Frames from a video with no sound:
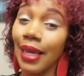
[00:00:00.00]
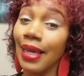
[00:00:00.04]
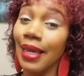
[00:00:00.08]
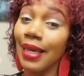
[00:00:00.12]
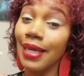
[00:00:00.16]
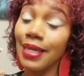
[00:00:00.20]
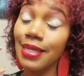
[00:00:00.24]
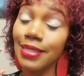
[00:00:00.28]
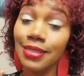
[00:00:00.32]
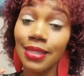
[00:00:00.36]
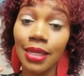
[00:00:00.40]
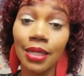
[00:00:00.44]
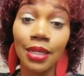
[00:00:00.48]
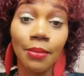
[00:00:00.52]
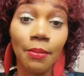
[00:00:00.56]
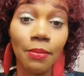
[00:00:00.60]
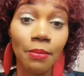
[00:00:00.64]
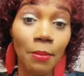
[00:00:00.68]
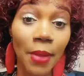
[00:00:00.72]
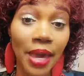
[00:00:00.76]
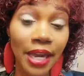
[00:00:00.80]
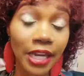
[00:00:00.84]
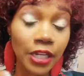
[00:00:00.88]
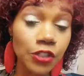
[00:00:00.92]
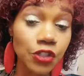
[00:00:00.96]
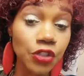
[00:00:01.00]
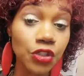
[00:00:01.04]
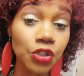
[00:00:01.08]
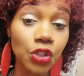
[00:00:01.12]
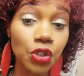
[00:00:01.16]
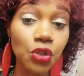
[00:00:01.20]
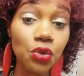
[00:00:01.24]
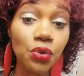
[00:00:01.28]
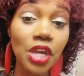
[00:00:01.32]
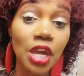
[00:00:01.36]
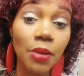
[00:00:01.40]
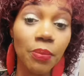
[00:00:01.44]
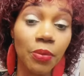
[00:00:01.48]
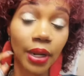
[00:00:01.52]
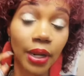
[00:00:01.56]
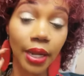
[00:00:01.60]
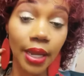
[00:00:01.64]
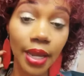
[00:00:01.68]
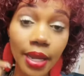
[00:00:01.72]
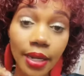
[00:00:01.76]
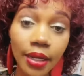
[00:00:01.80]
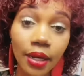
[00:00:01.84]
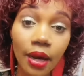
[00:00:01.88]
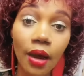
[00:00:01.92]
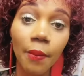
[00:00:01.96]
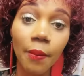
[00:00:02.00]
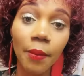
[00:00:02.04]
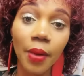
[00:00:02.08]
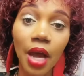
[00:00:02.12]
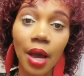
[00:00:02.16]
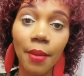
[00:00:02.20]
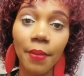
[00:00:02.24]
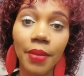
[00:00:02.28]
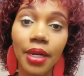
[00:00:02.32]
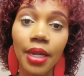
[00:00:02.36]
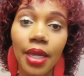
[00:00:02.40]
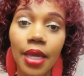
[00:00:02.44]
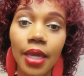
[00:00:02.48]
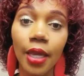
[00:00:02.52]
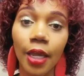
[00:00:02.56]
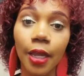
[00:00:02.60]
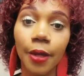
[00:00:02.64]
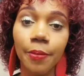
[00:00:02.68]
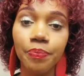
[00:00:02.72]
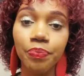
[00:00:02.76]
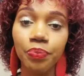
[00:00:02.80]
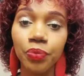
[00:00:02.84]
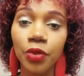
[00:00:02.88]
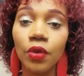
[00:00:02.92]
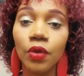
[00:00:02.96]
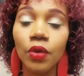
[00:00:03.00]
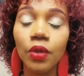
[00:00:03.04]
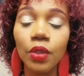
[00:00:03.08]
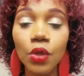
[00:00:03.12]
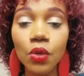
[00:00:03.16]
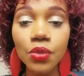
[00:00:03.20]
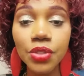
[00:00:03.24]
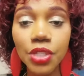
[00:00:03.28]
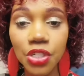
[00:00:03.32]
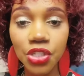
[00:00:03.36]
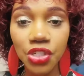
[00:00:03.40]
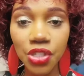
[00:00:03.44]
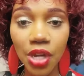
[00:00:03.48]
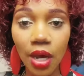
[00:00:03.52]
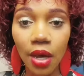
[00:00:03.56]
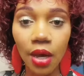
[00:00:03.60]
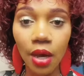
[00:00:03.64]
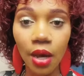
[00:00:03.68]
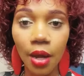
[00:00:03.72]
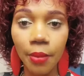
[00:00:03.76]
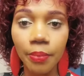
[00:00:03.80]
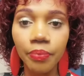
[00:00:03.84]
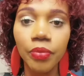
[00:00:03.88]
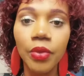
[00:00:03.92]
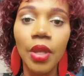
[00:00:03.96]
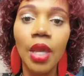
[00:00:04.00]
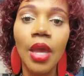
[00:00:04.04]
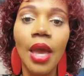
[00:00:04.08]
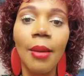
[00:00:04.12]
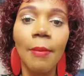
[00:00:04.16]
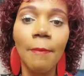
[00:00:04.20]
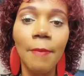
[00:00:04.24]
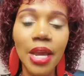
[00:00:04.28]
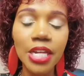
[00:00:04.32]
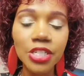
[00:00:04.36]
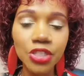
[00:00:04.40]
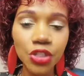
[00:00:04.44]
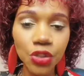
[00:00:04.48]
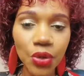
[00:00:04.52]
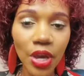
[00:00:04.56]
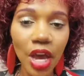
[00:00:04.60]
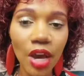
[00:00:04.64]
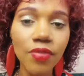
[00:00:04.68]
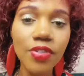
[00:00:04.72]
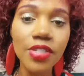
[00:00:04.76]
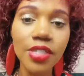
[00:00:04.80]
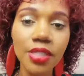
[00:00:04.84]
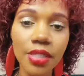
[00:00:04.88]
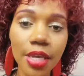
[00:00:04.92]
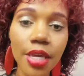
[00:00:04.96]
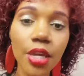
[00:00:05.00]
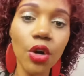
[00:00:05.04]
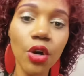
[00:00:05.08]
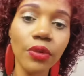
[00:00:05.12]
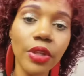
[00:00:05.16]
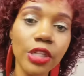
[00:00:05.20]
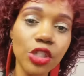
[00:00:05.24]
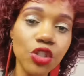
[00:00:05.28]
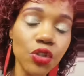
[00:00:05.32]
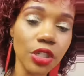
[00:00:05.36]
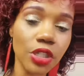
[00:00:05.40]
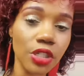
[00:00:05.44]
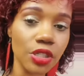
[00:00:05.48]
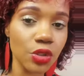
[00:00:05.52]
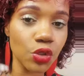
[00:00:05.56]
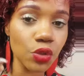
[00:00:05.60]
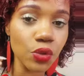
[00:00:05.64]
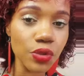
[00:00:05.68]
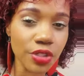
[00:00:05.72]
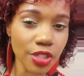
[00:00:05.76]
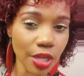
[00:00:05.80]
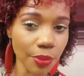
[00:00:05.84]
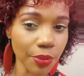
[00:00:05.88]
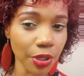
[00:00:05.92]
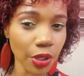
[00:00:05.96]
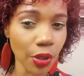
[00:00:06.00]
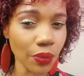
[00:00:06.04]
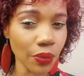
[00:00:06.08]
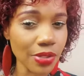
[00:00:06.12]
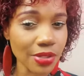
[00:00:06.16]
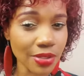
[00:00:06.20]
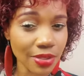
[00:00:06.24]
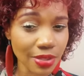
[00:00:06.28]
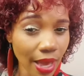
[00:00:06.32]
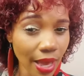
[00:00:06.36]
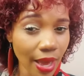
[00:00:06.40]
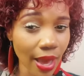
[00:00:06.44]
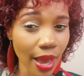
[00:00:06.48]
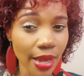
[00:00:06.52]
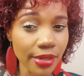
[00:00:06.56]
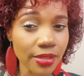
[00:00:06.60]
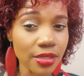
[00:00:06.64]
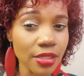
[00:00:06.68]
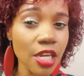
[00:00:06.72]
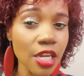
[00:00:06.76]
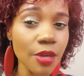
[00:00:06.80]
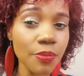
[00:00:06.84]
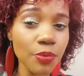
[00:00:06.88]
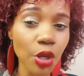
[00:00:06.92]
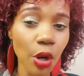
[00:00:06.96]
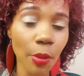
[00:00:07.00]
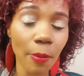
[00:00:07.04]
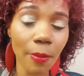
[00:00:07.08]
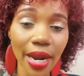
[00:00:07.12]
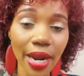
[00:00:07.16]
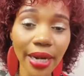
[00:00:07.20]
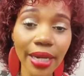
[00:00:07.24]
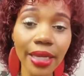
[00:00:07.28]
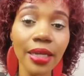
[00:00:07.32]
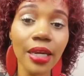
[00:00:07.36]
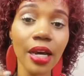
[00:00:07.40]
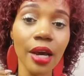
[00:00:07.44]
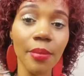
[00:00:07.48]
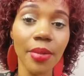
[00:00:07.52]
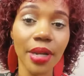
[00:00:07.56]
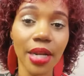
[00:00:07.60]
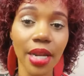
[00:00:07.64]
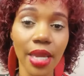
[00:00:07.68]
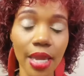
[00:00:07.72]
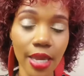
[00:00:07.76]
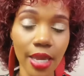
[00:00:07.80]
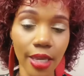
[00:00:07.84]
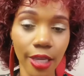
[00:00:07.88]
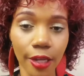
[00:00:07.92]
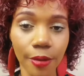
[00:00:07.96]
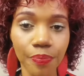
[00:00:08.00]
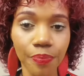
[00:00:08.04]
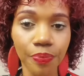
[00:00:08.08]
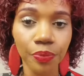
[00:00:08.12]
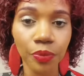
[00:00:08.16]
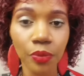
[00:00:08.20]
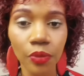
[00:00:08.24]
is making sure you keep your income coming in. You lose a job, make sure you have a skill that you can do something on the side to keep your money coming in,